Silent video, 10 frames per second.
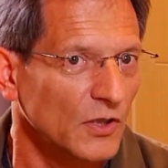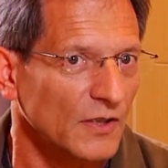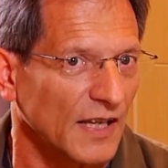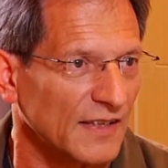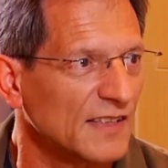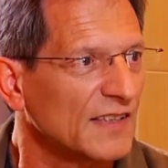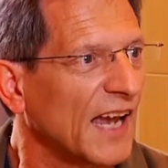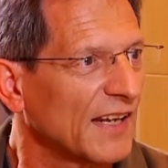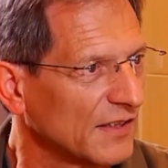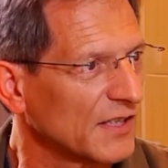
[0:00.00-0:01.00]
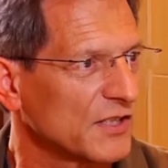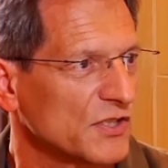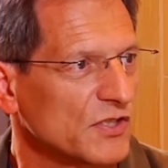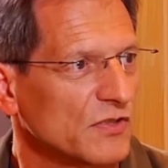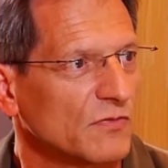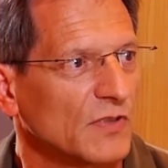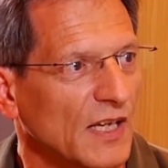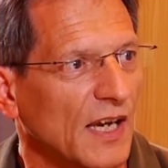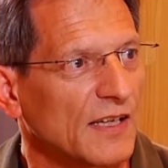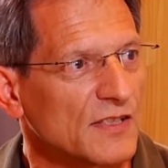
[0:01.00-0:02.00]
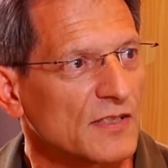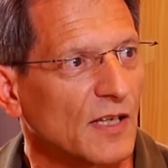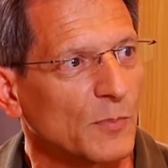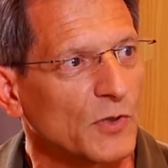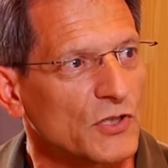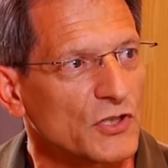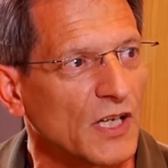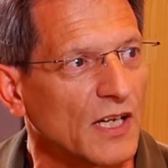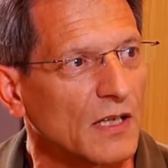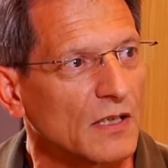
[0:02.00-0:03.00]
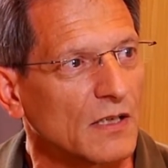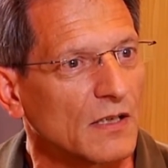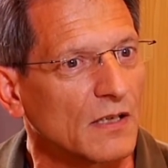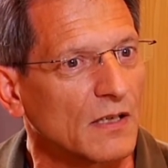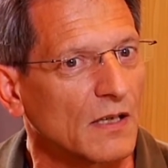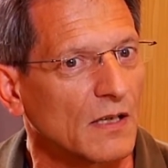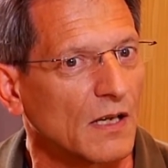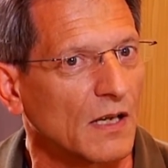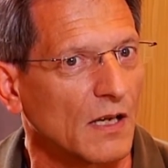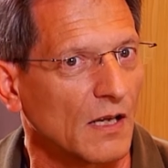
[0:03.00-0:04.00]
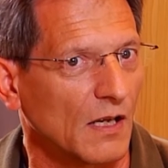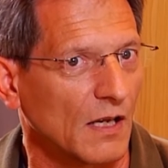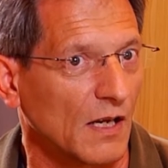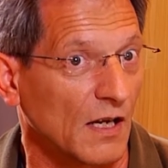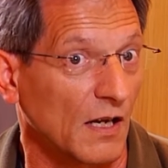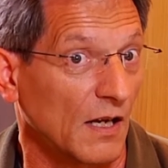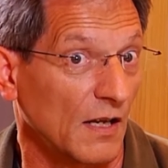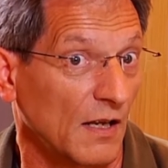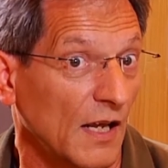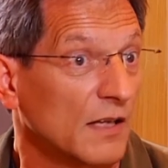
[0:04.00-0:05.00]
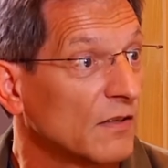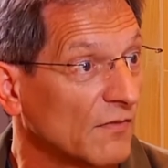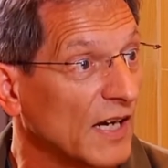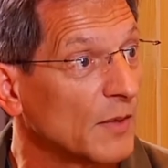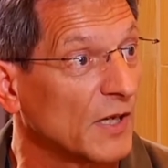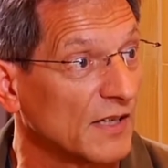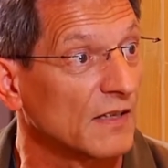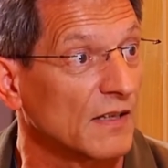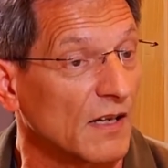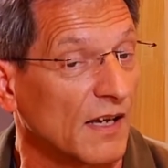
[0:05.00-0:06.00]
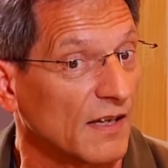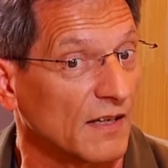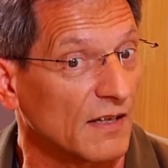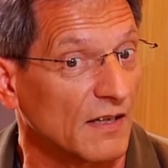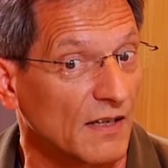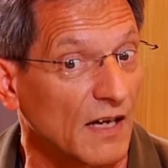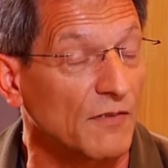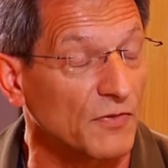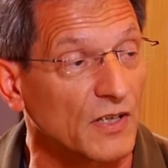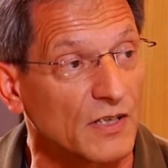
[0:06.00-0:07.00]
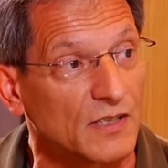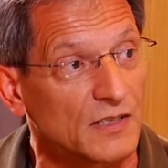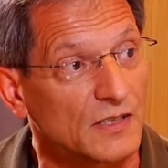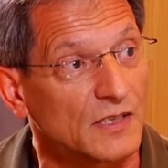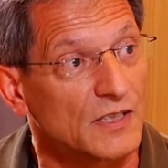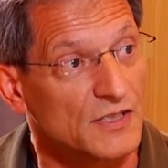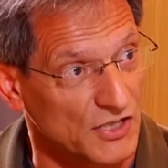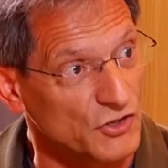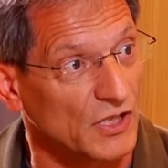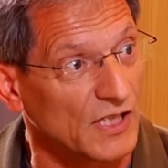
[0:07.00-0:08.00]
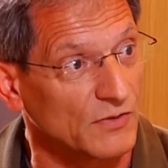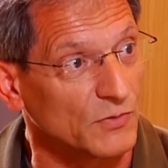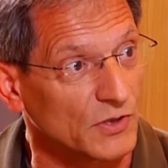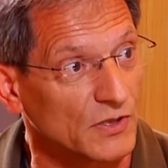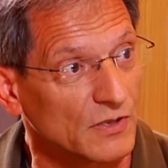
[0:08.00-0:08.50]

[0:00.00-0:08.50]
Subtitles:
that in 10 years we can establish in an environment like Africa such a network,